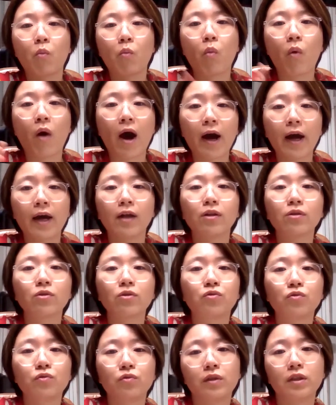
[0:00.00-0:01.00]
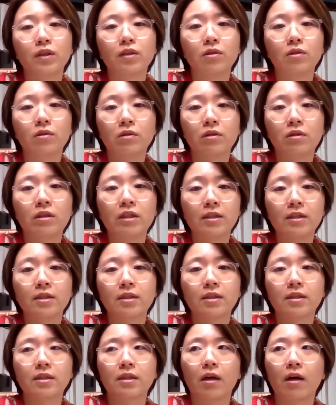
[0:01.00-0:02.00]
while doing
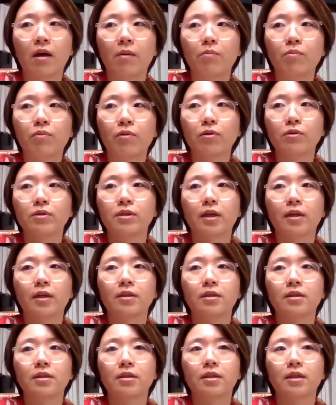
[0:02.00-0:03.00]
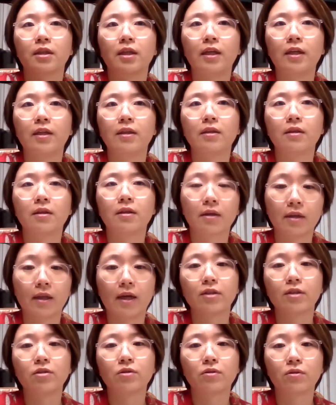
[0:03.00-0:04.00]
this project in the
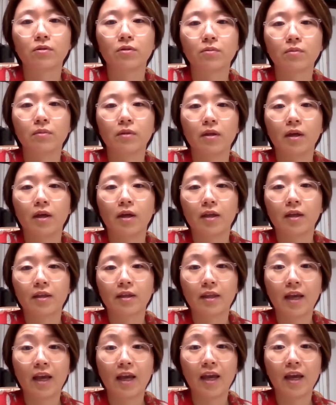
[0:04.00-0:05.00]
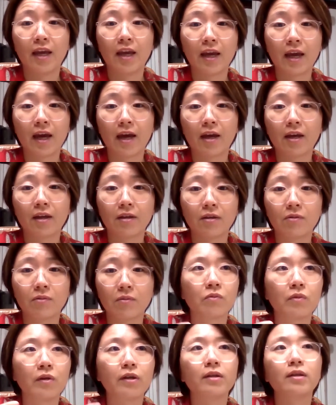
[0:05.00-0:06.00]
classroom, they get
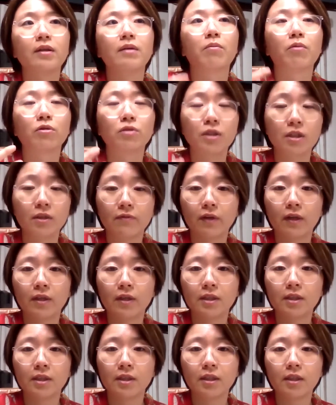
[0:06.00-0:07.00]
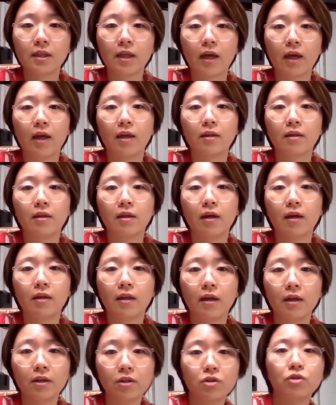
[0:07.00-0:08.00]
really motivated and they
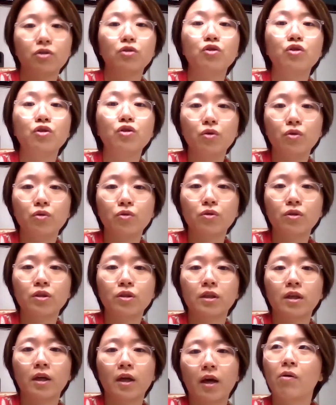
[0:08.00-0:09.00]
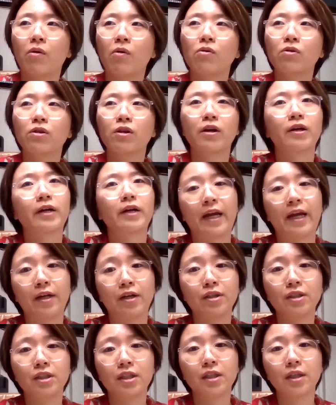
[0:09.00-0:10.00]
like to use all their
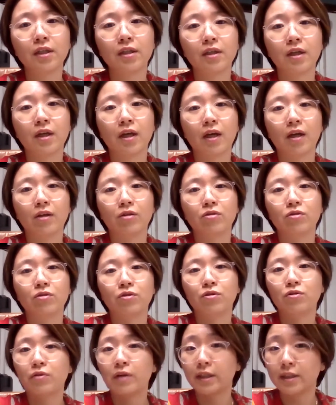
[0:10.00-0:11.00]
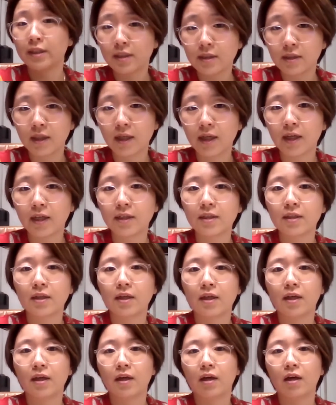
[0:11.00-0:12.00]
energy to translate
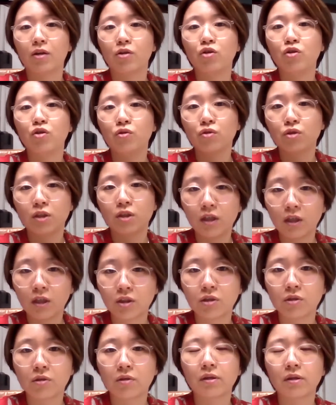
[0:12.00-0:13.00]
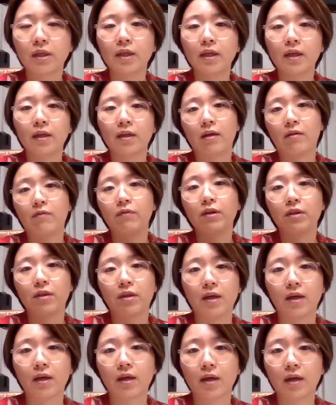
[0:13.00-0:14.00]
and use dictionary and
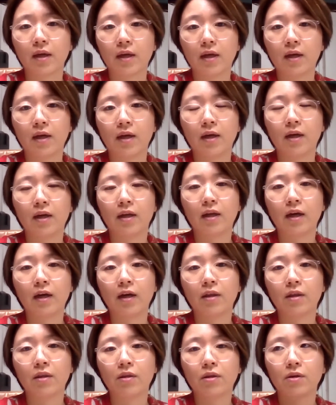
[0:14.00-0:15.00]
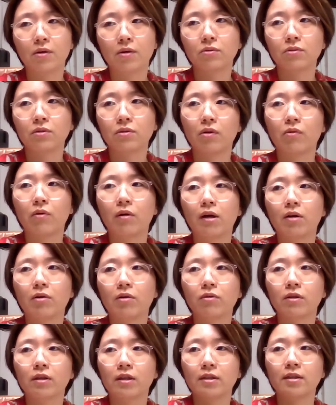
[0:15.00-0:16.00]
everything. And I thought,
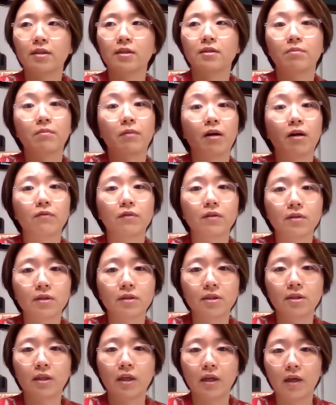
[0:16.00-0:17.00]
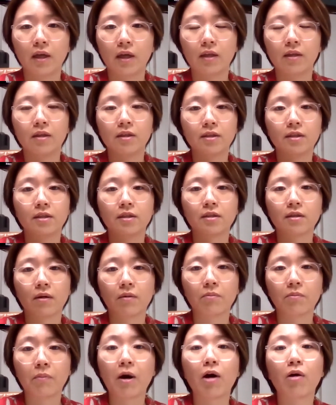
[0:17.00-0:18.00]
wow, this is marvelous. And this is
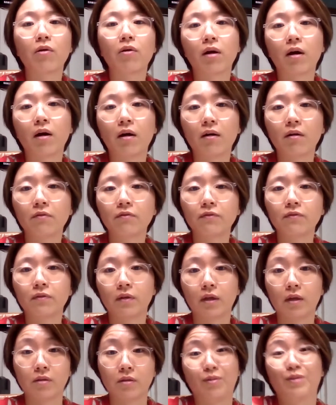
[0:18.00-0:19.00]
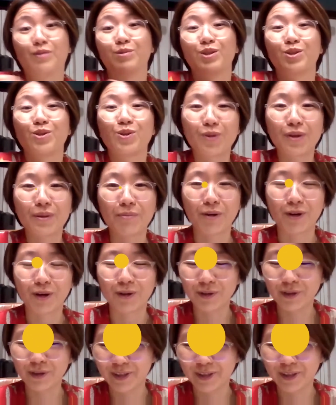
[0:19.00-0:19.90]
a power of Storypal.